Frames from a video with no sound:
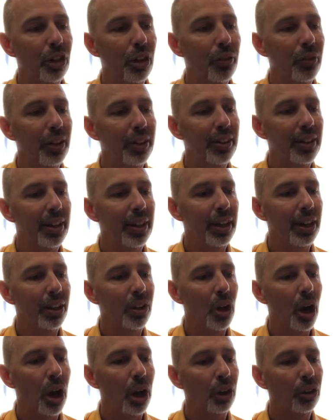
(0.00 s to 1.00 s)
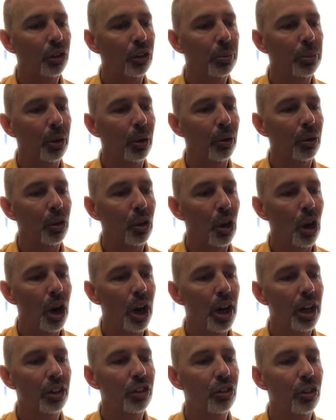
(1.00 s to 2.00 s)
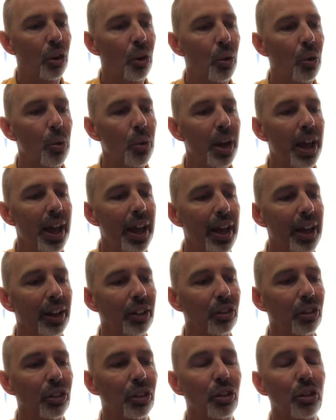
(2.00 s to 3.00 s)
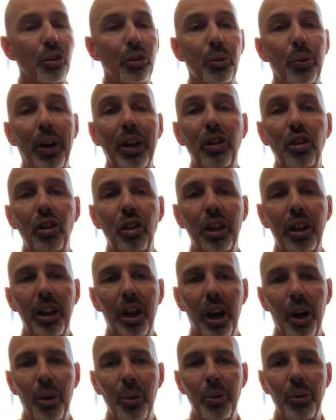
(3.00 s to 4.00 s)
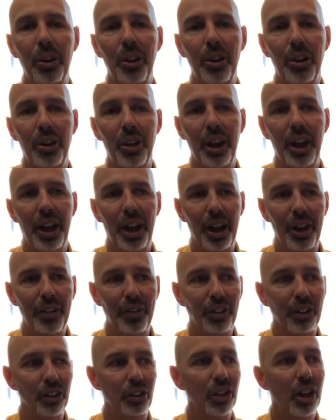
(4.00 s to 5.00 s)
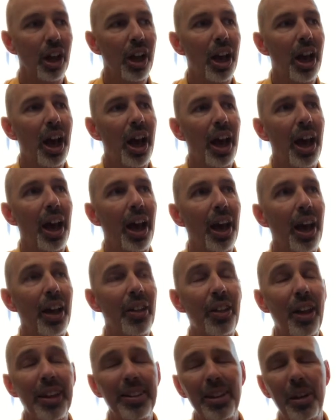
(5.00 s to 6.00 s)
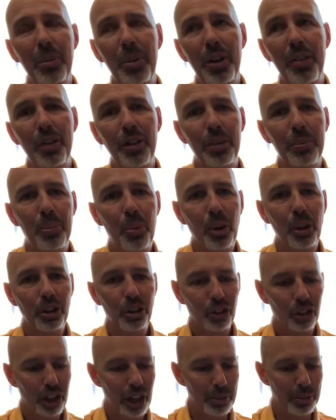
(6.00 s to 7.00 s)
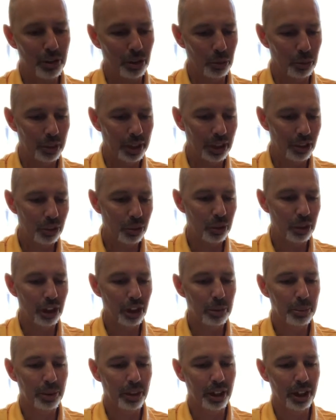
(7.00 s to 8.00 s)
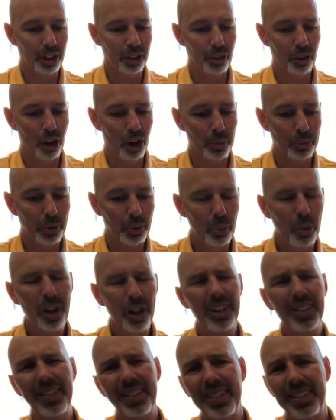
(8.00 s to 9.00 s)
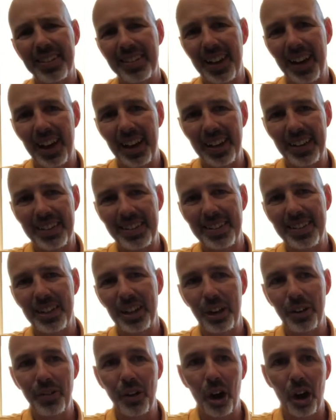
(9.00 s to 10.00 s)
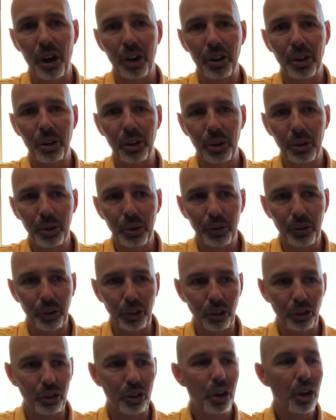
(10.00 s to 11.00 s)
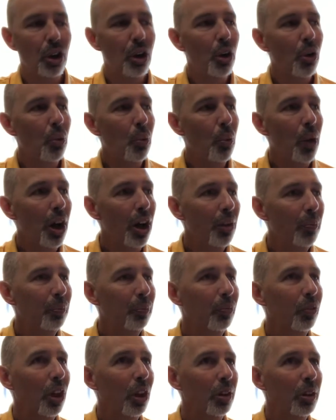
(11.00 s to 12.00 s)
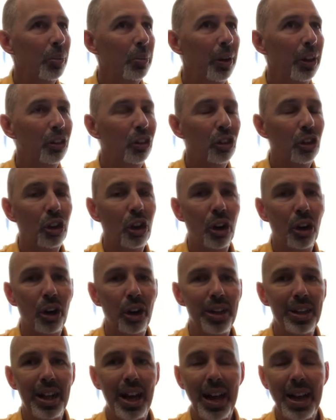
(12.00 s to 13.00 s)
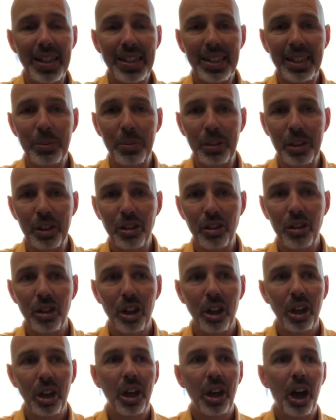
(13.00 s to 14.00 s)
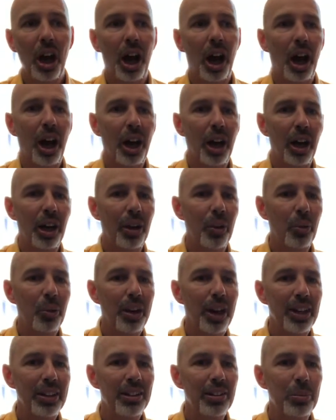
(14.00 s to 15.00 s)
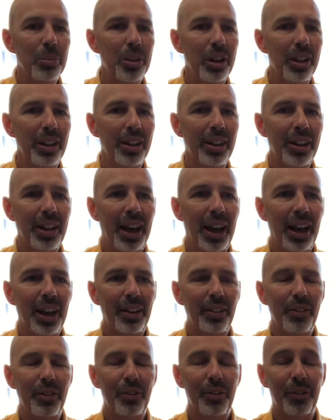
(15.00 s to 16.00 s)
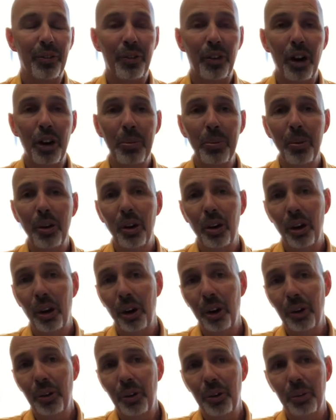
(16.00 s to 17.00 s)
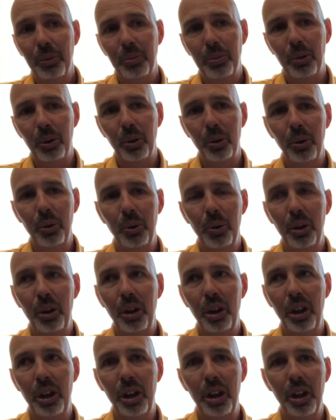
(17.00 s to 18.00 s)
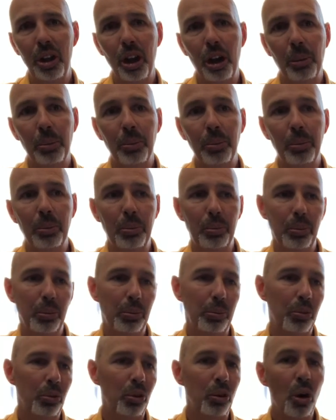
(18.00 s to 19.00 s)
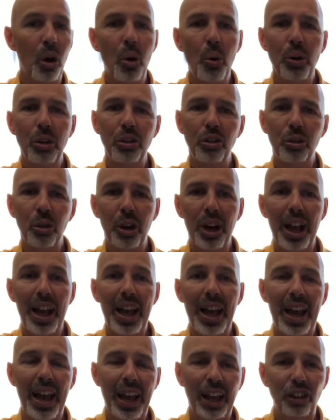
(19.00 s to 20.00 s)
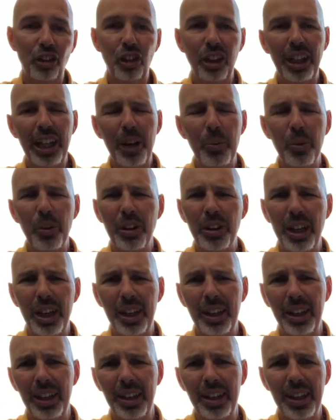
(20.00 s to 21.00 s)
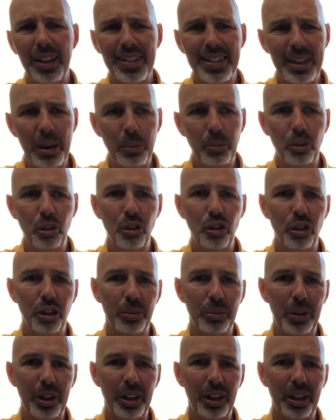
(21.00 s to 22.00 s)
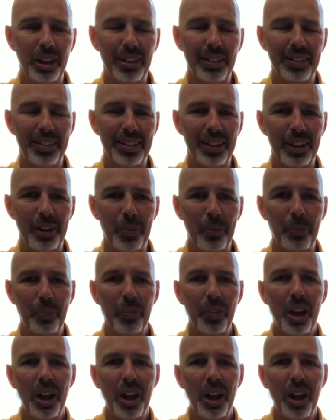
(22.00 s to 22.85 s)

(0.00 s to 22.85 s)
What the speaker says: I read today, it talks about God's own hands stretching out the heavens. And that's a bit of an important statement, as we'll get to a little bit later on. But what is the size of our universe? Well, the best current estimates would estimate that from Earth to the known sort of edge, and again we're taking assumptions and making some